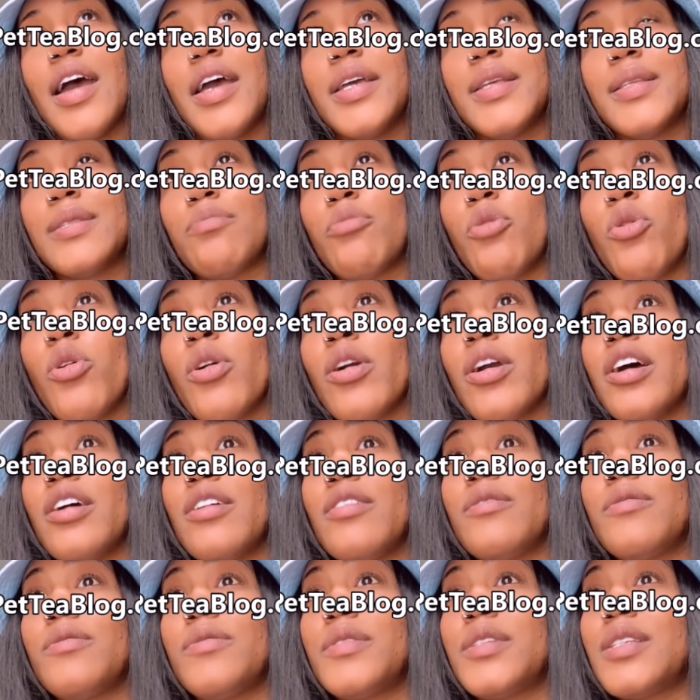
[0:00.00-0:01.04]
it's more
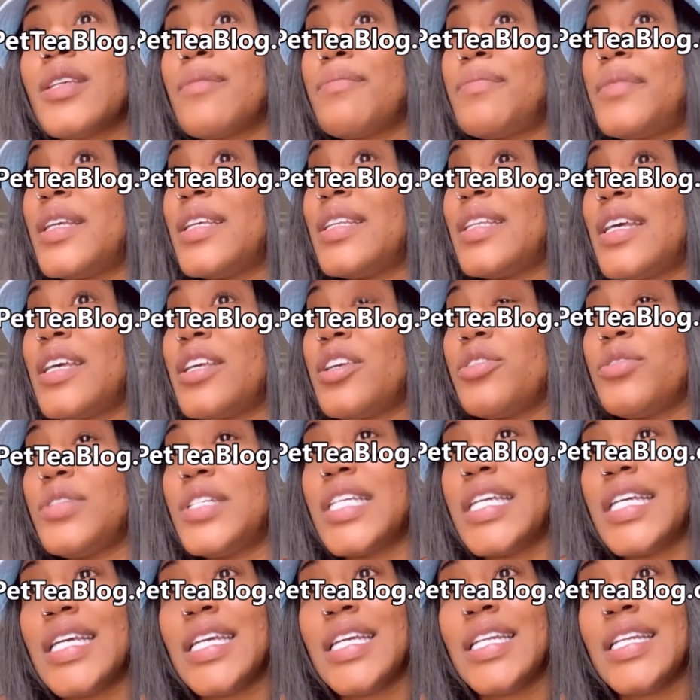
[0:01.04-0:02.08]
of something that you
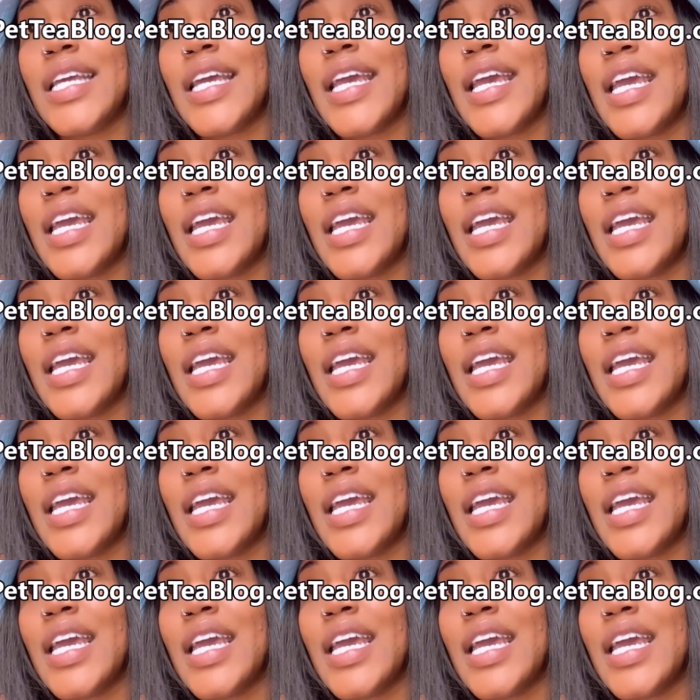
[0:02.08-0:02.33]
did,